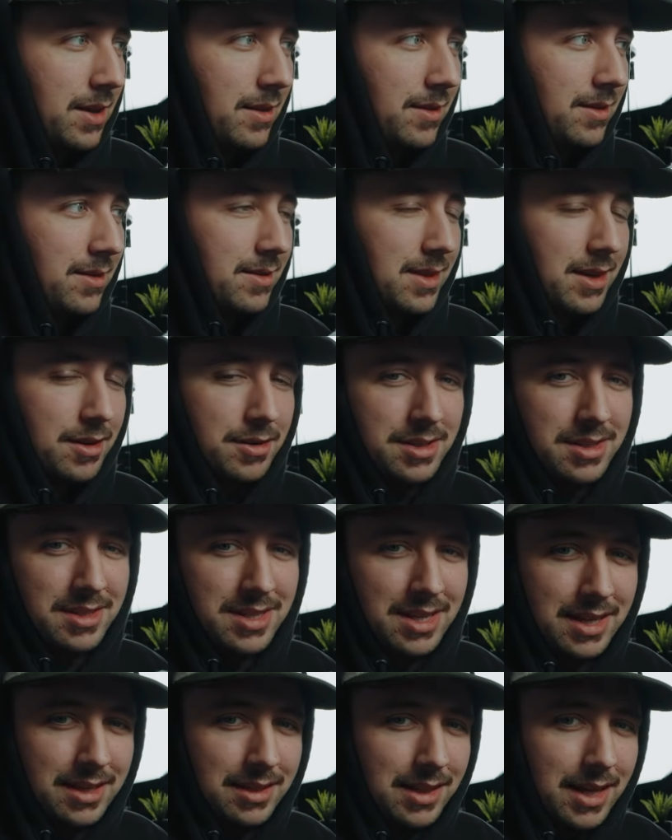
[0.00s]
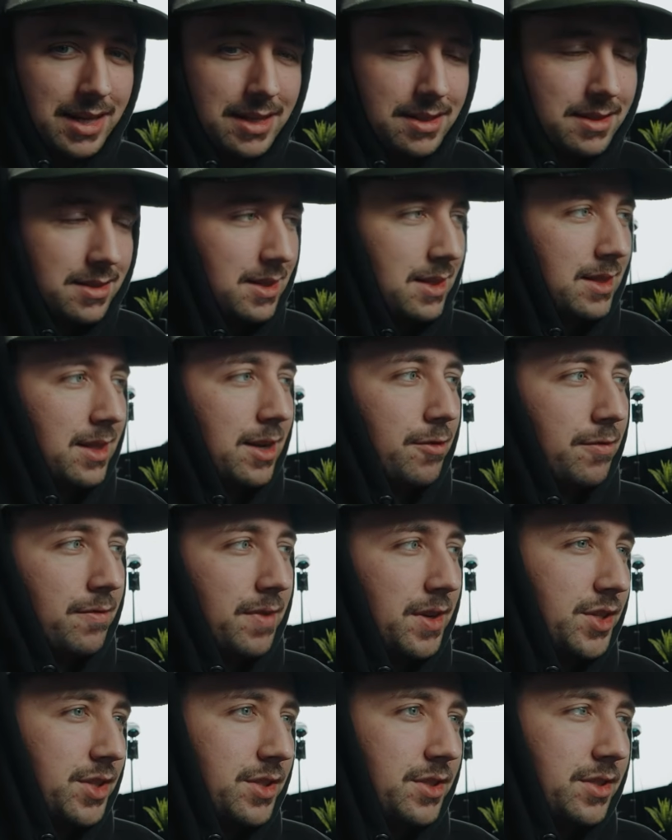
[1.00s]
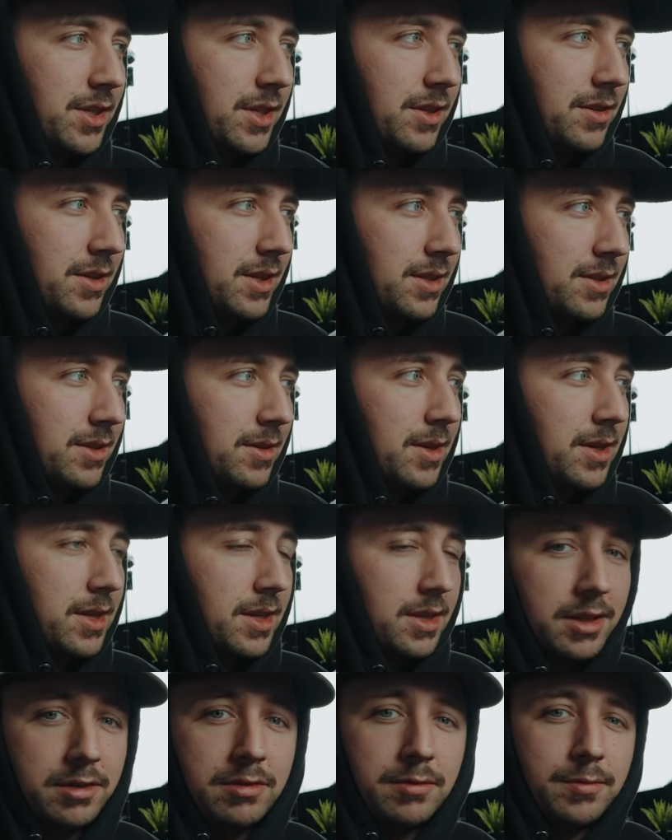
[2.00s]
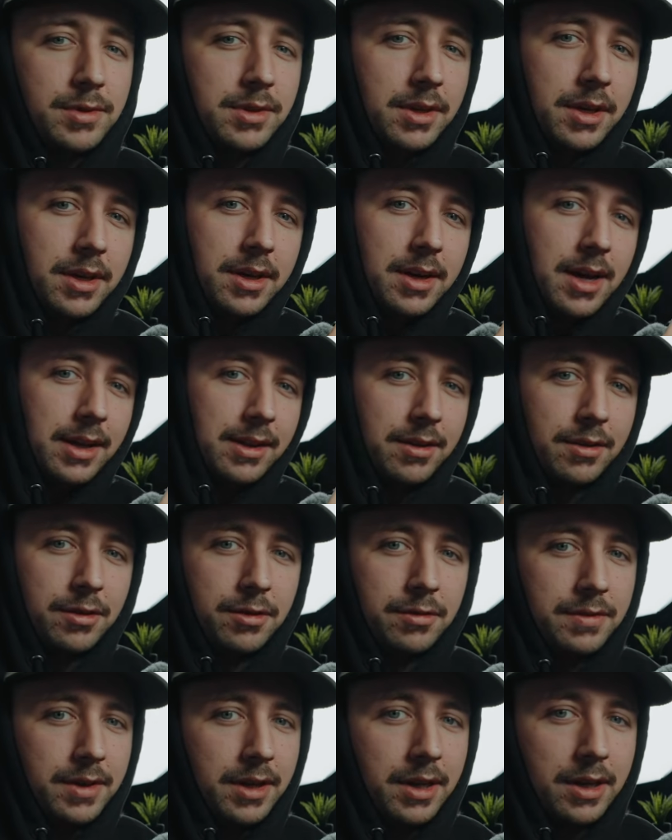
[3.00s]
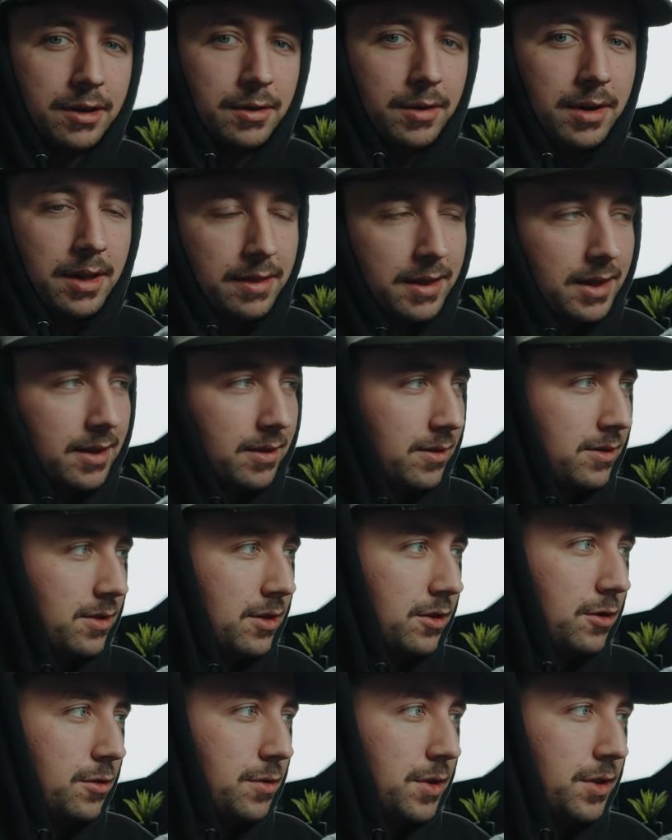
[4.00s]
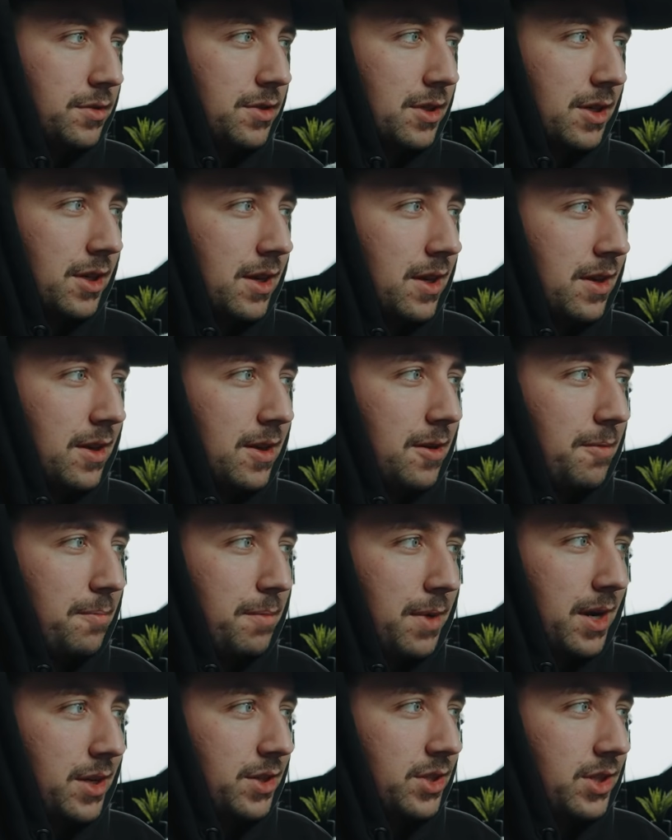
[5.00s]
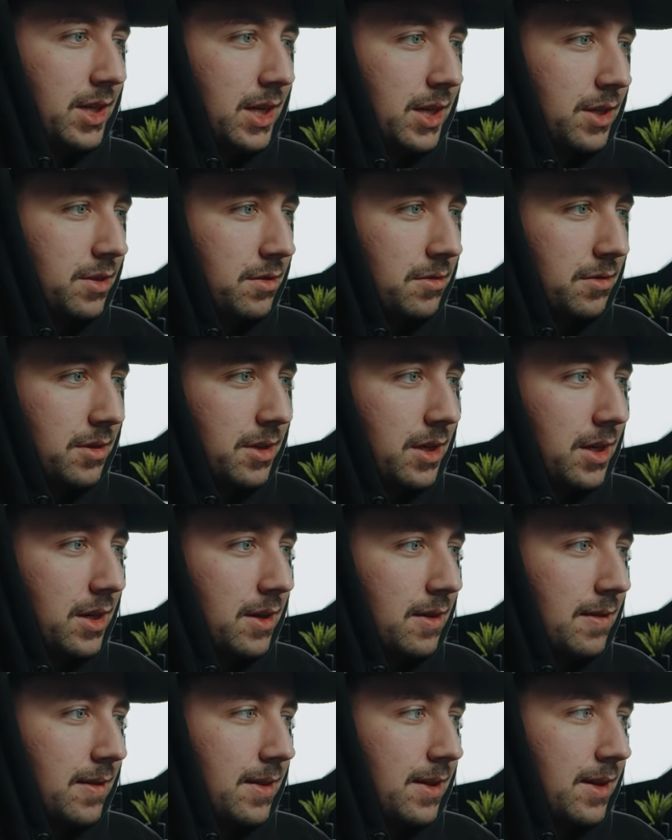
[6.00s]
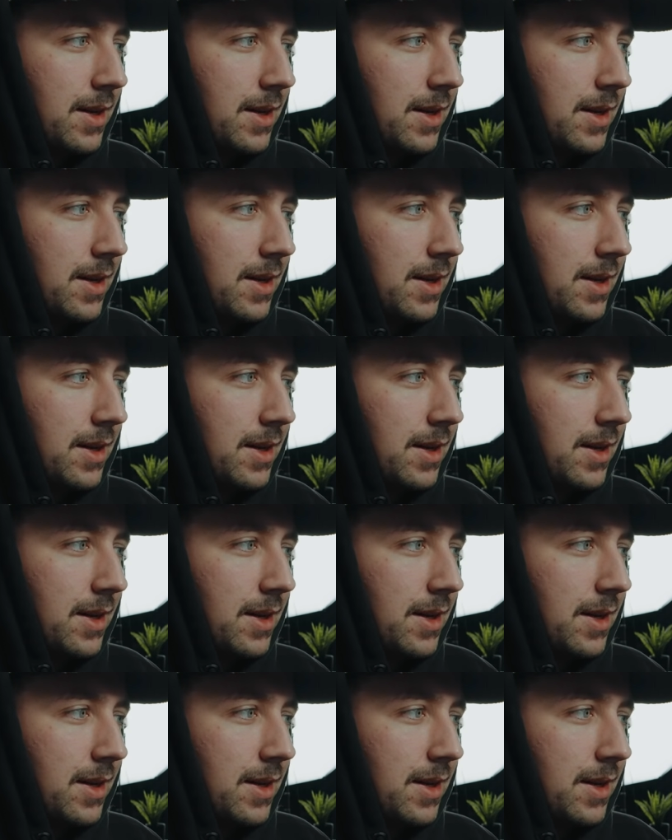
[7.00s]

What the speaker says: This is their cine lens in their Vision series. This one was good. I did a whole video on this too using my GH3.